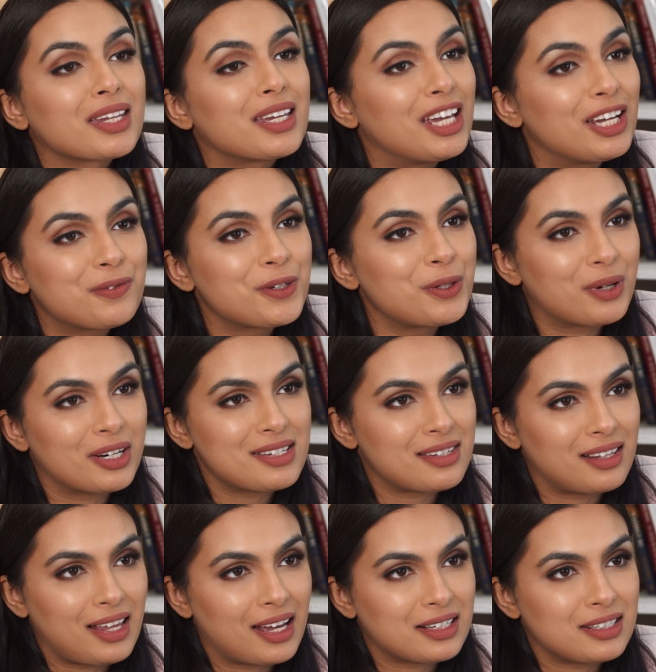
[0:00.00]
If you are
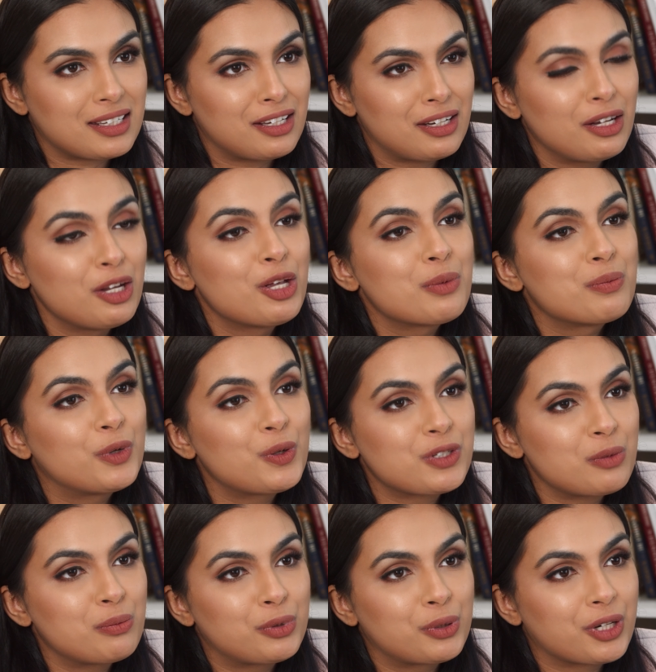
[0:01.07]
selected, most
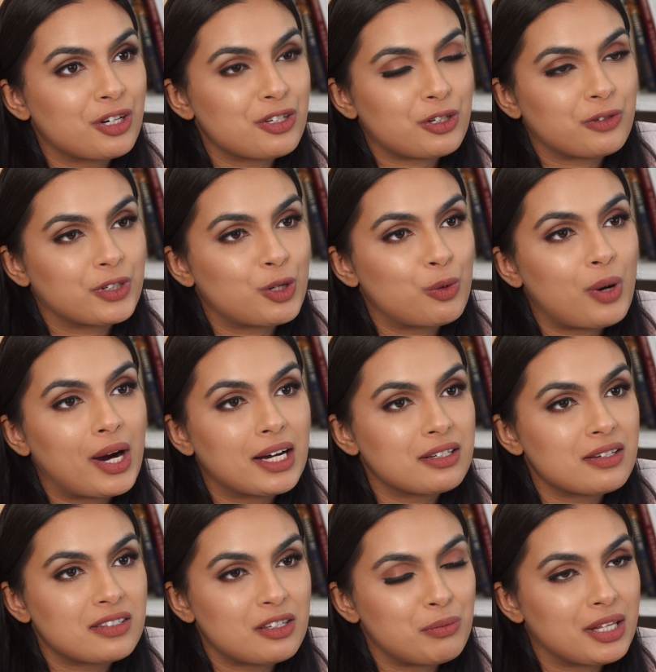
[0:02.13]
employers are required
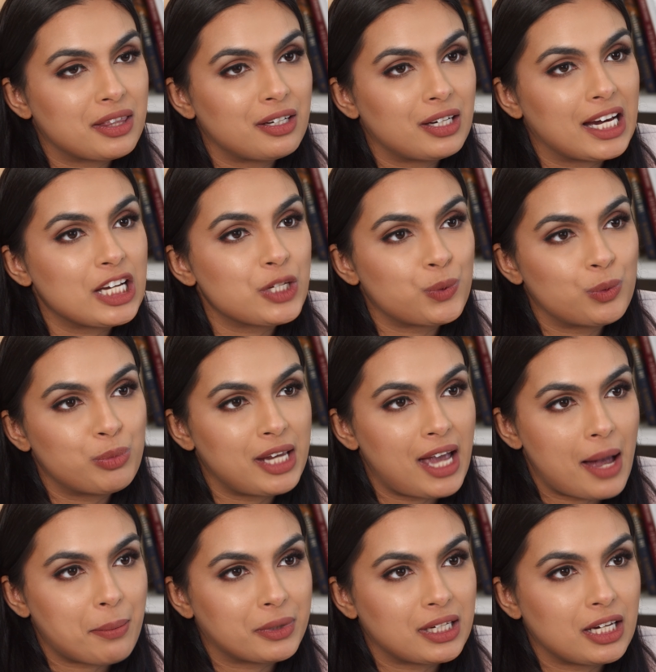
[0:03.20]
to submit their H1B
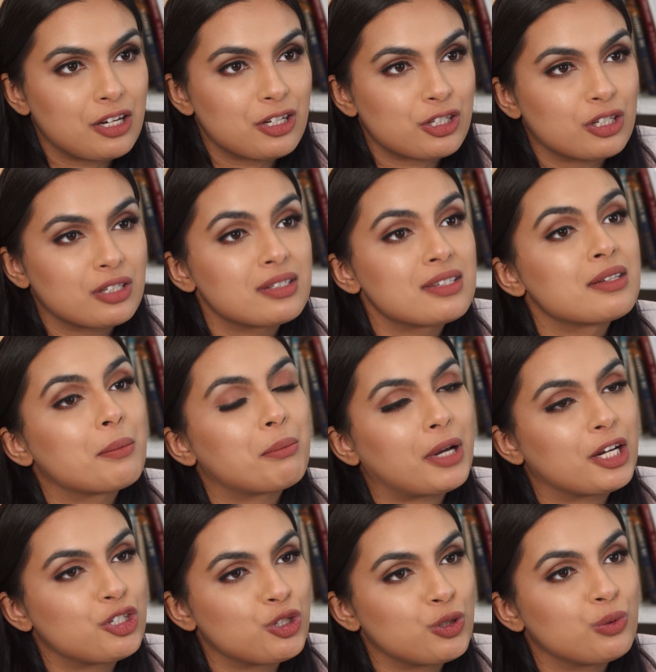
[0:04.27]
applications by
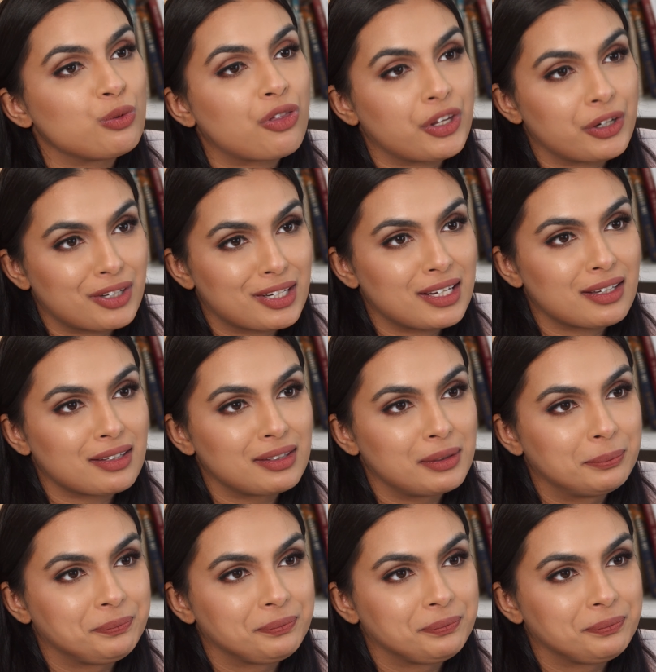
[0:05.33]
June 30th.